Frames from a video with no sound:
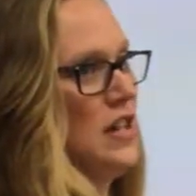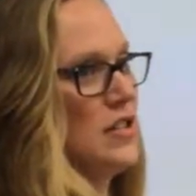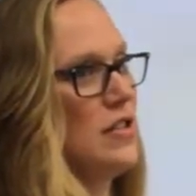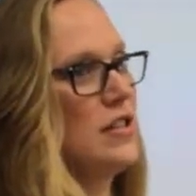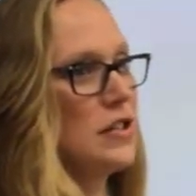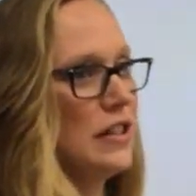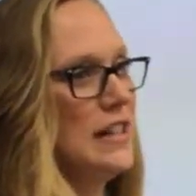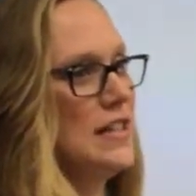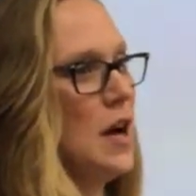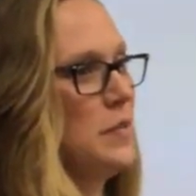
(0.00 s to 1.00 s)
So these early
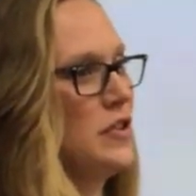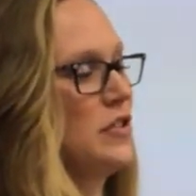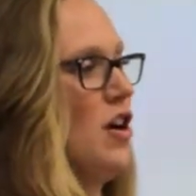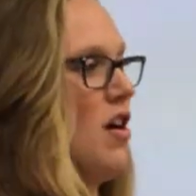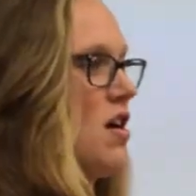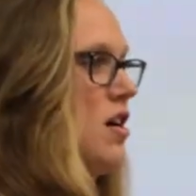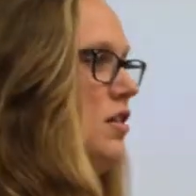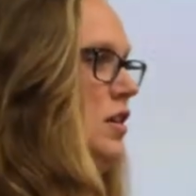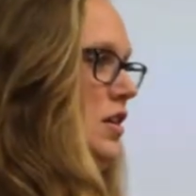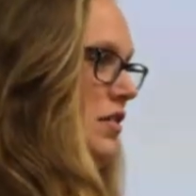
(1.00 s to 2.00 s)
adopters
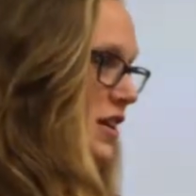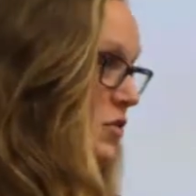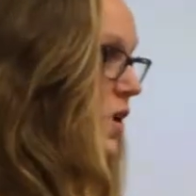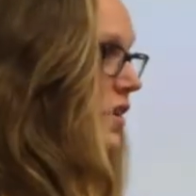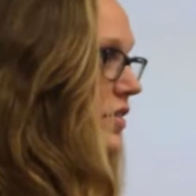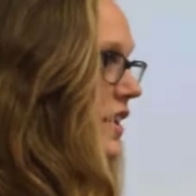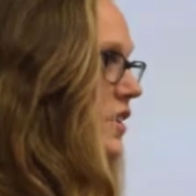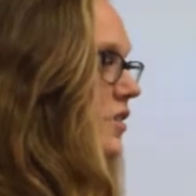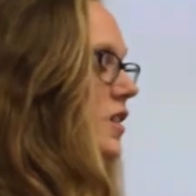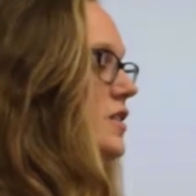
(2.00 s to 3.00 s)
are then wealthy,
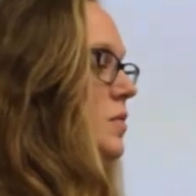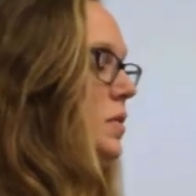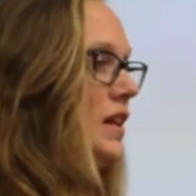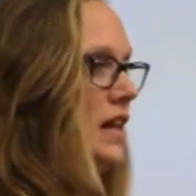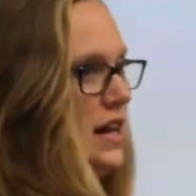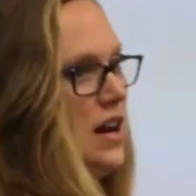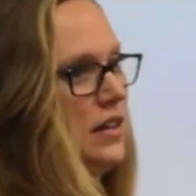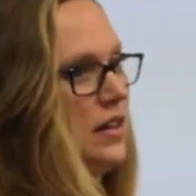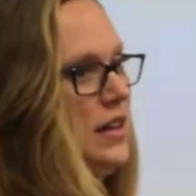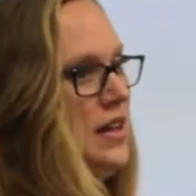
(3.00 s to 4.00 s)
they're typically
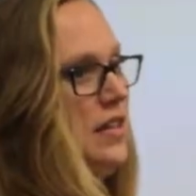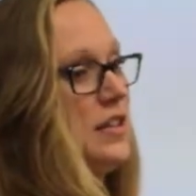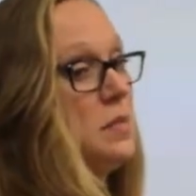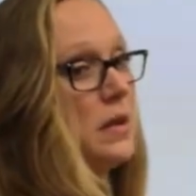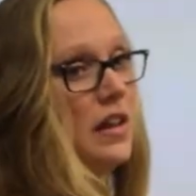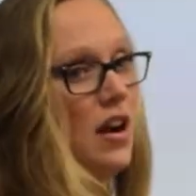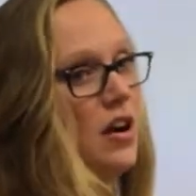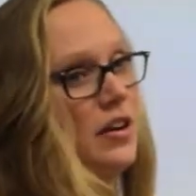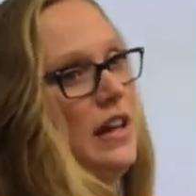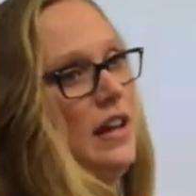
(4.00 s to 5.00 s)
young, they're typically
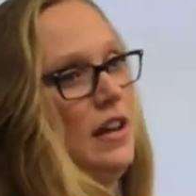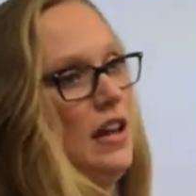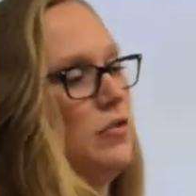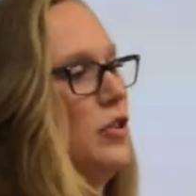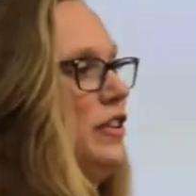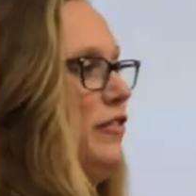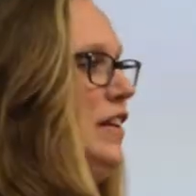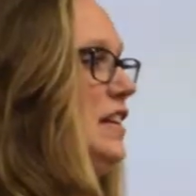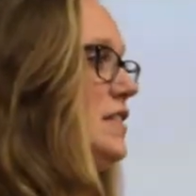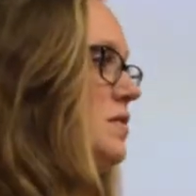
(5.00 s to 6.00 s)
already enrolled in
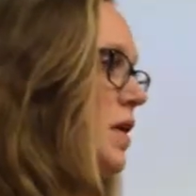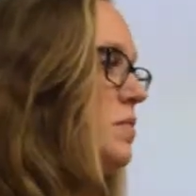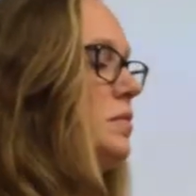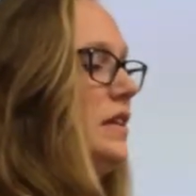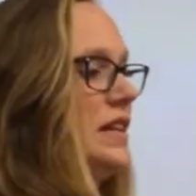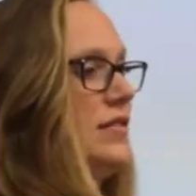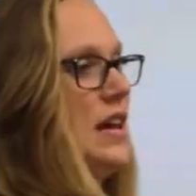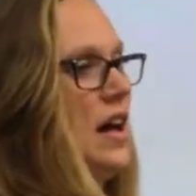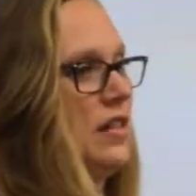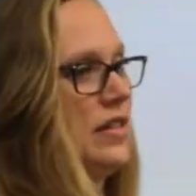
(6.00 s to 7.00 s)
fitness and probably living a
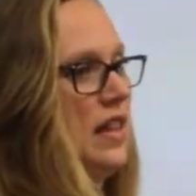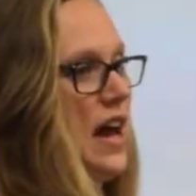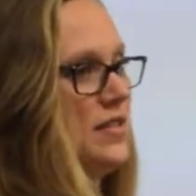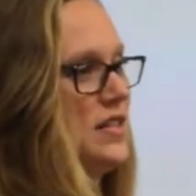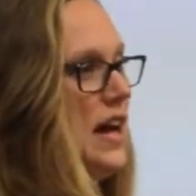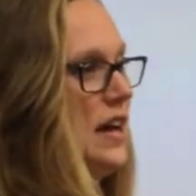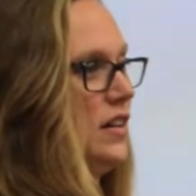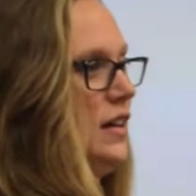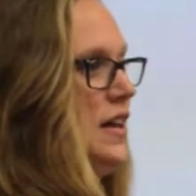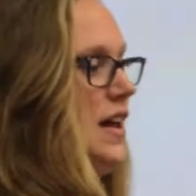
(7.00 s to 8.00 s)
healthy
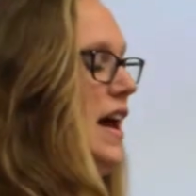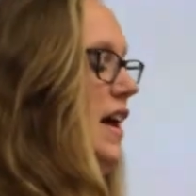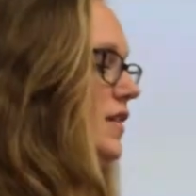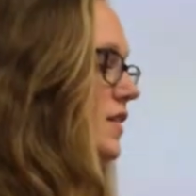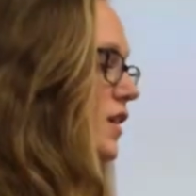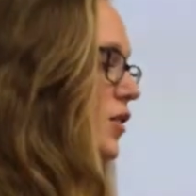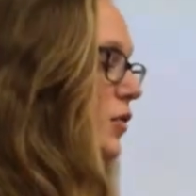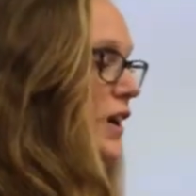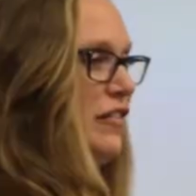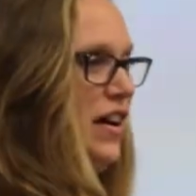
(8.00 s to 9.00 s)
lifestyle and
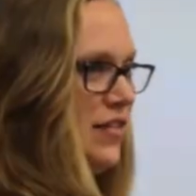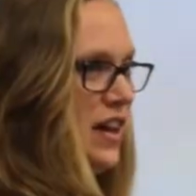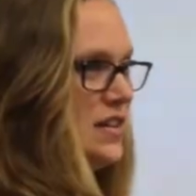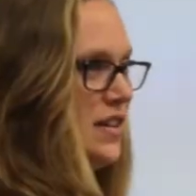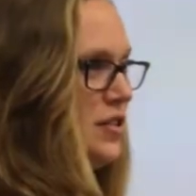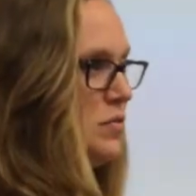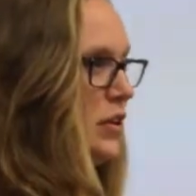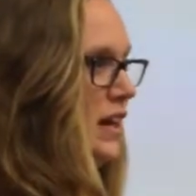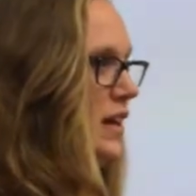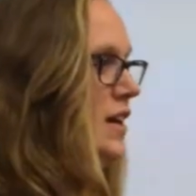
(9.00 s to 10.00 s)
running 5Ks every
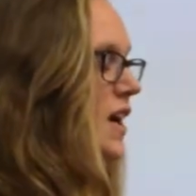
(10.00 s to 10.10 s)
morning.